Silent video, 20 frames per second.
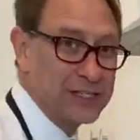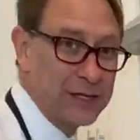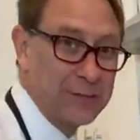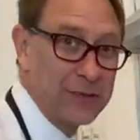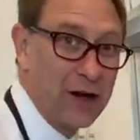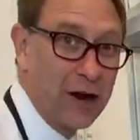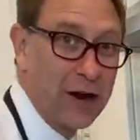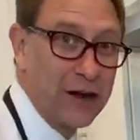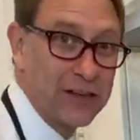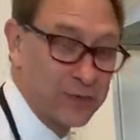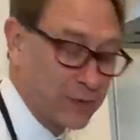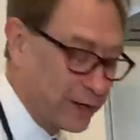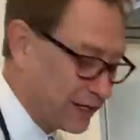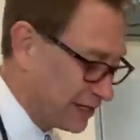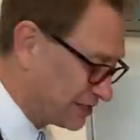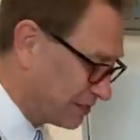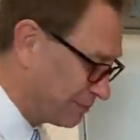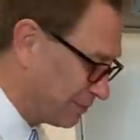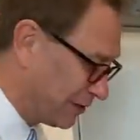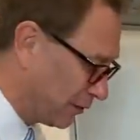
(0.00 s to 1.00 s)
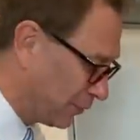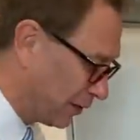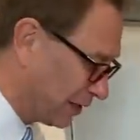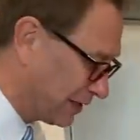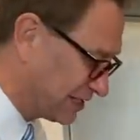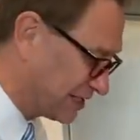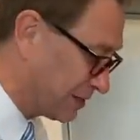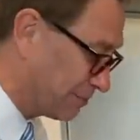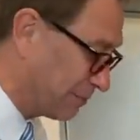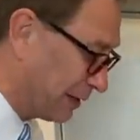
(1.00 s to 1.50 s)
gonna be the hardest one. It's the big one.
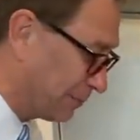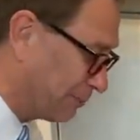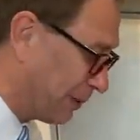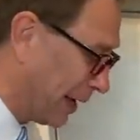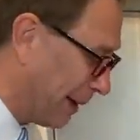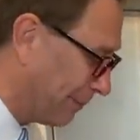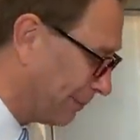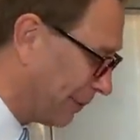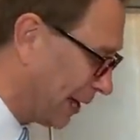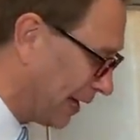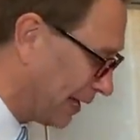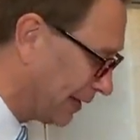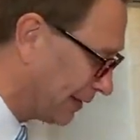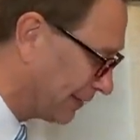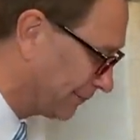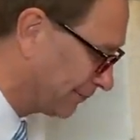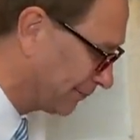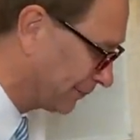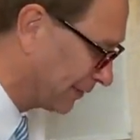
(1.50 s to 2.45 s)
It's the Big Papa.